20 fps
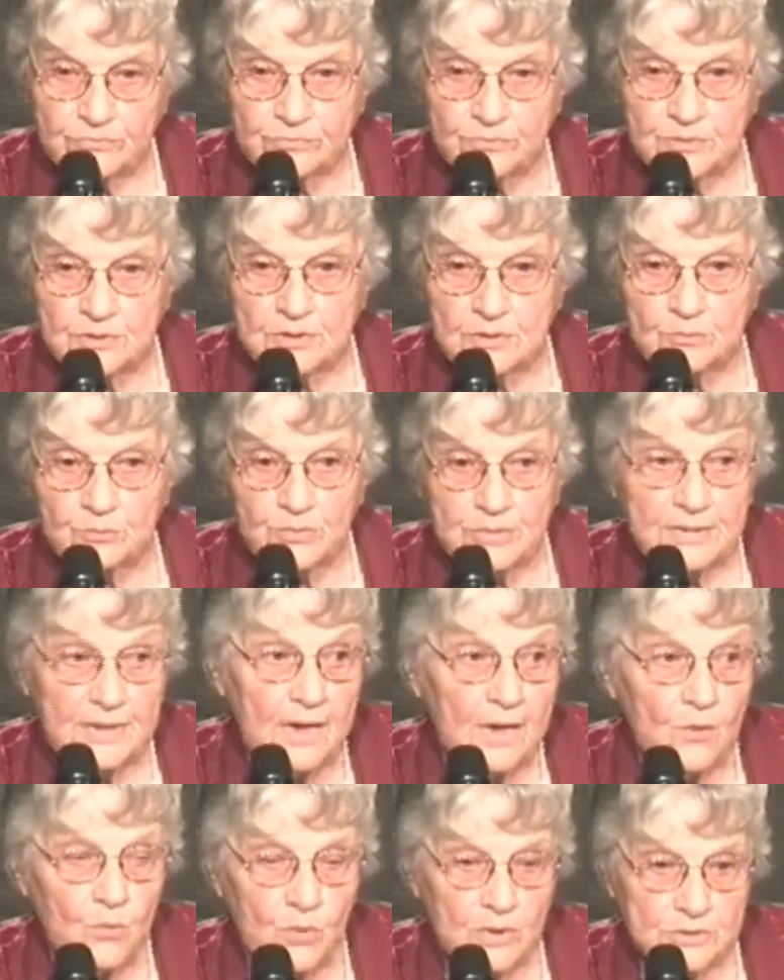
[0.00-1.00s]
But now
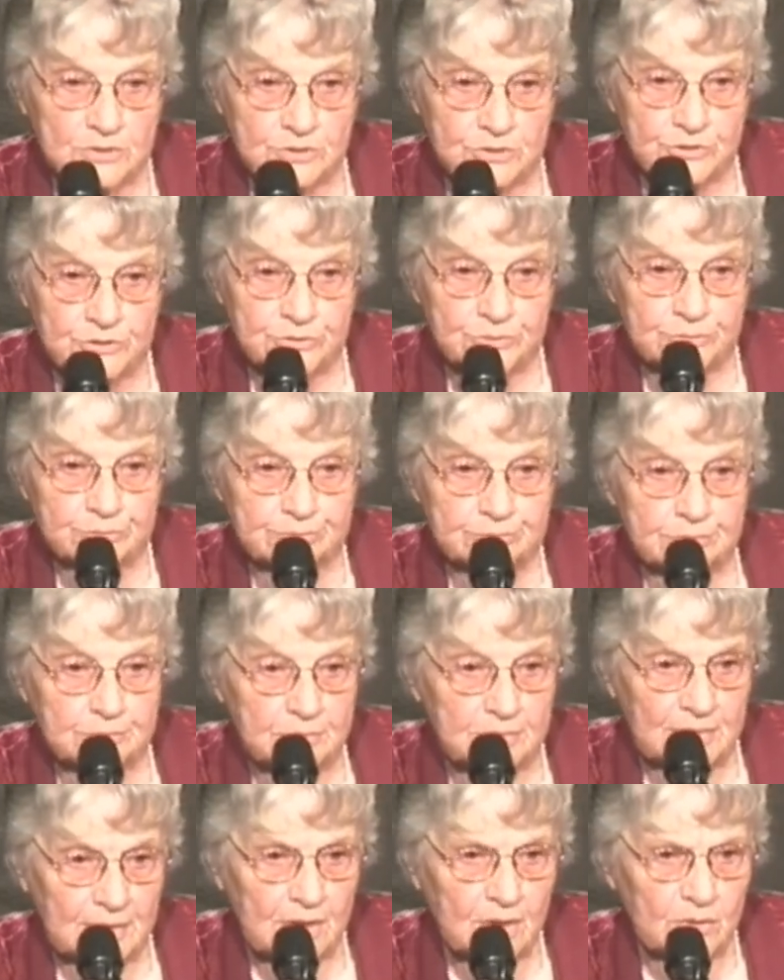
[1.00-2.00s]
what to do? Now
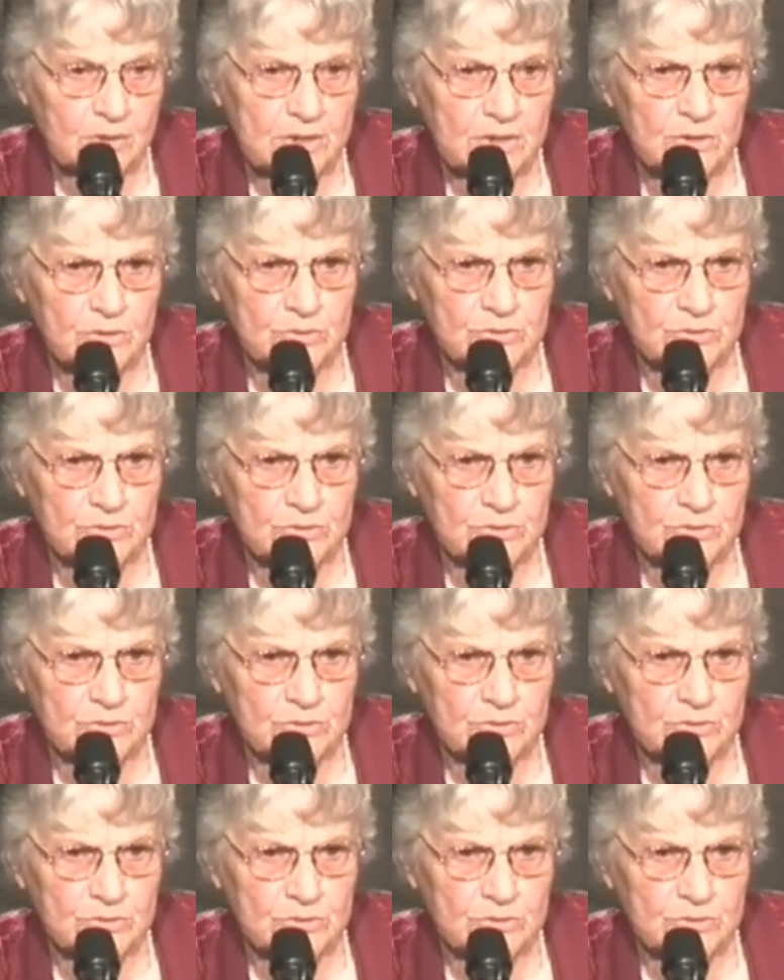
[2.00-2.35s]
here, you're in a